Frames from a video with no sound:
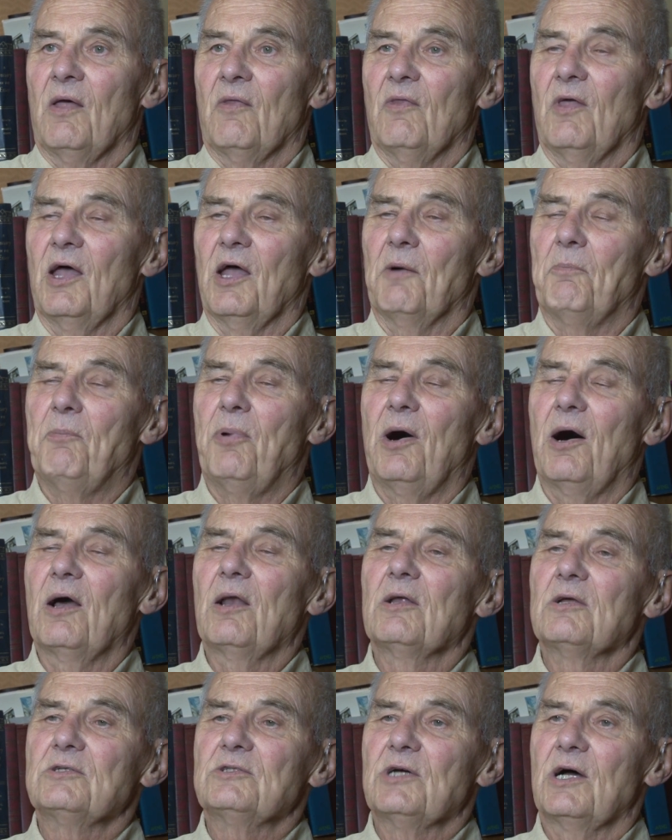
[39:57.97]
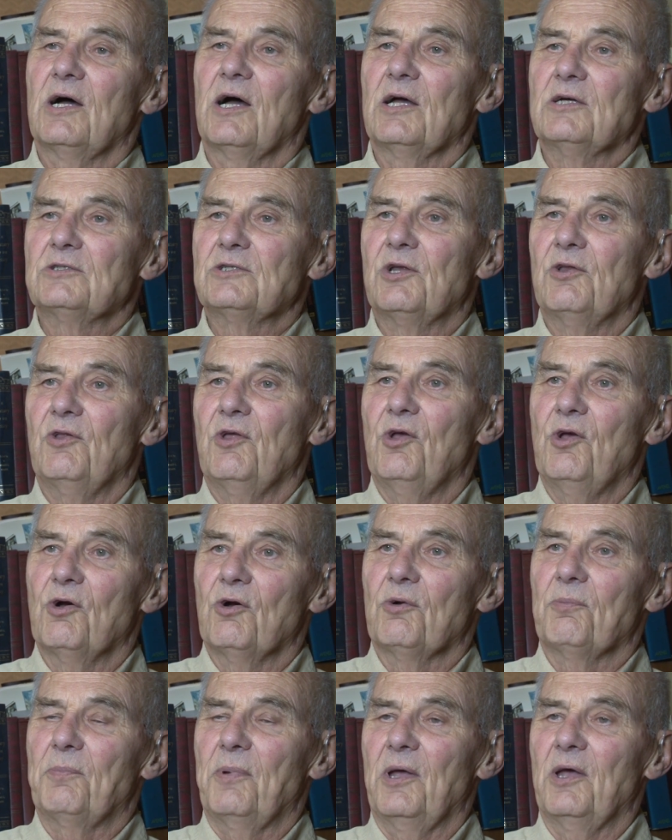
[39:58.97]
They apologized to the
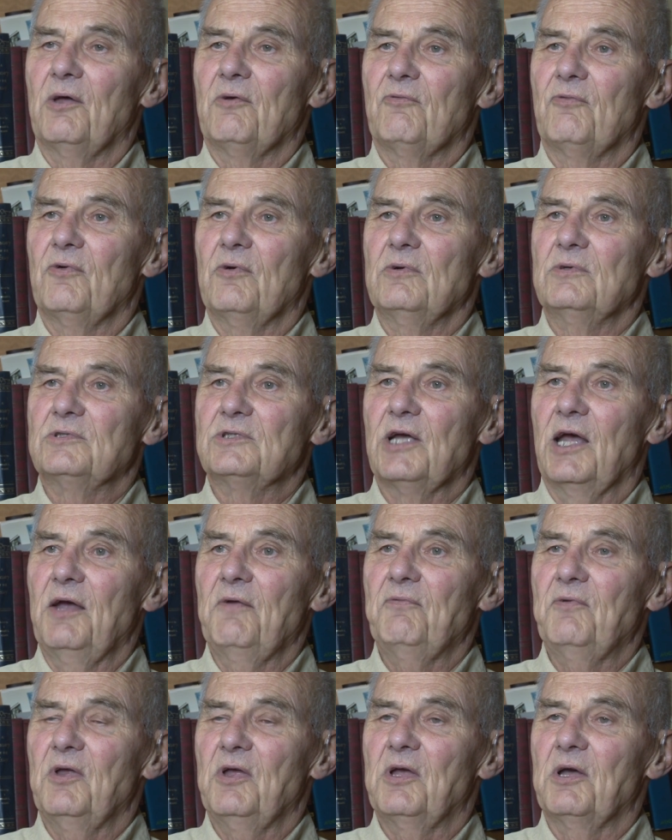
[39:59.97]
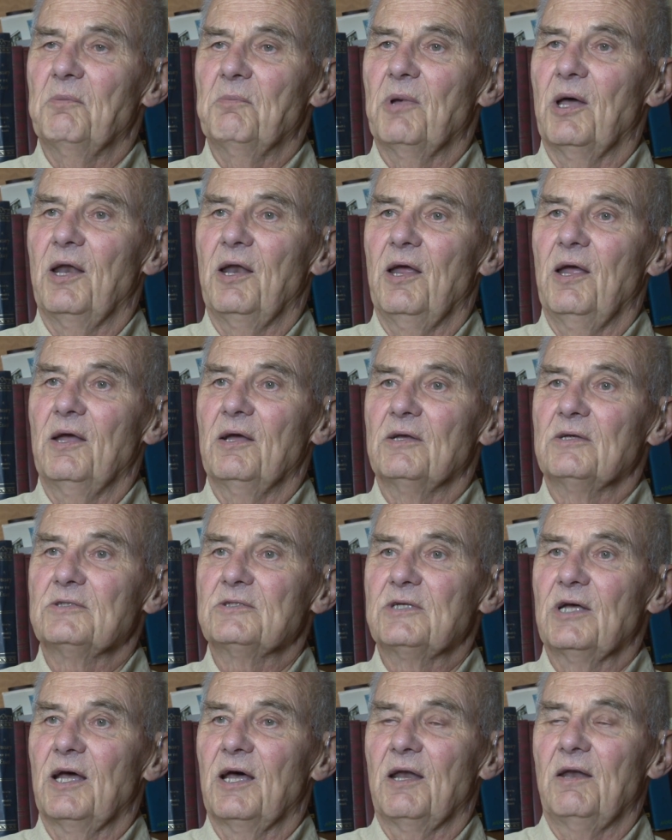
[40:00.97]
European Food Safety Committee and
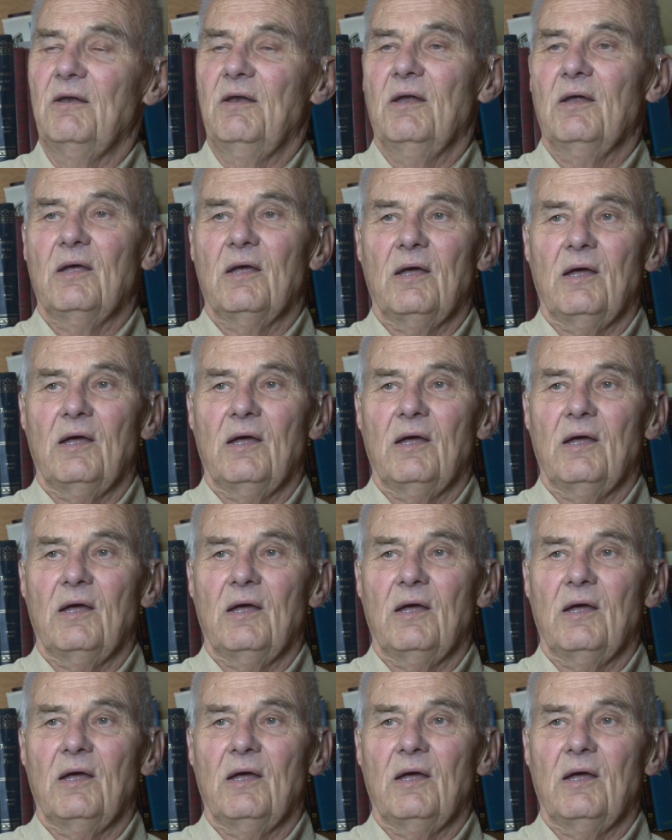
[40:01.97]
said,